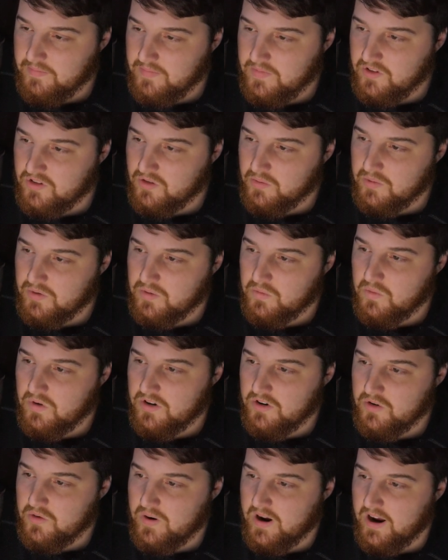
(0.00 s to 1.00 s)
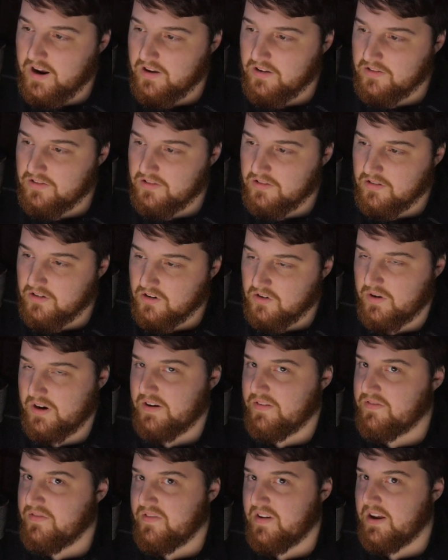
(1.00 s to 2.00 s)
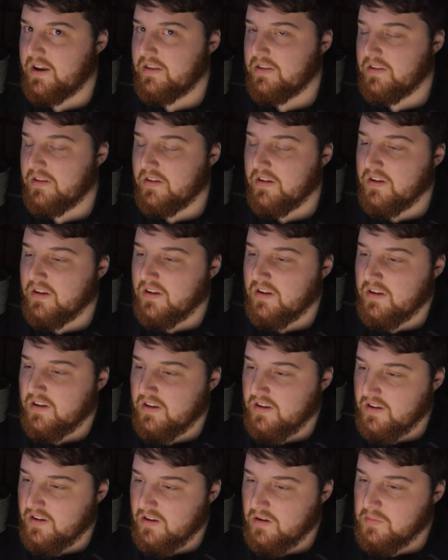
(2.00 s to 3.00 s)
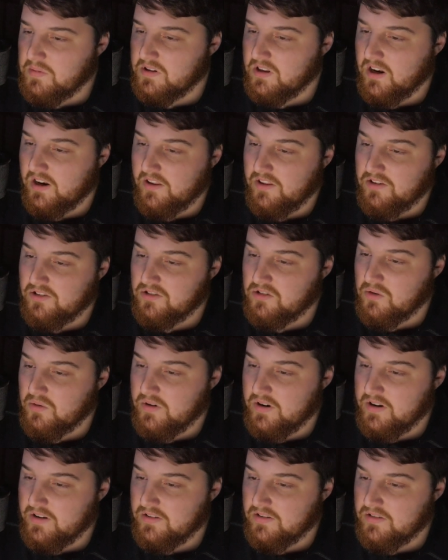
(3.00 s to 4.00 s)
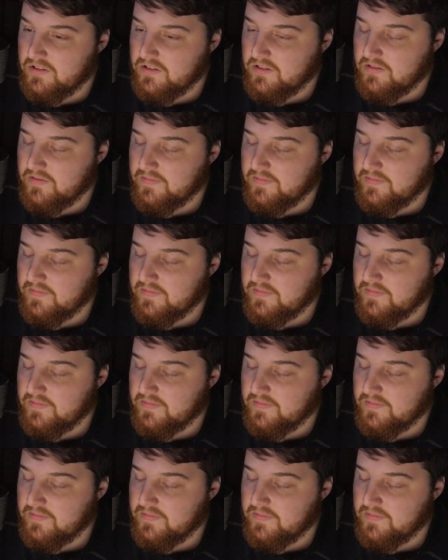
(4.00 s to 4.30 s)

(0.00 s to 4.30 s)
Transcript: is one who has great faith. A lot of the story is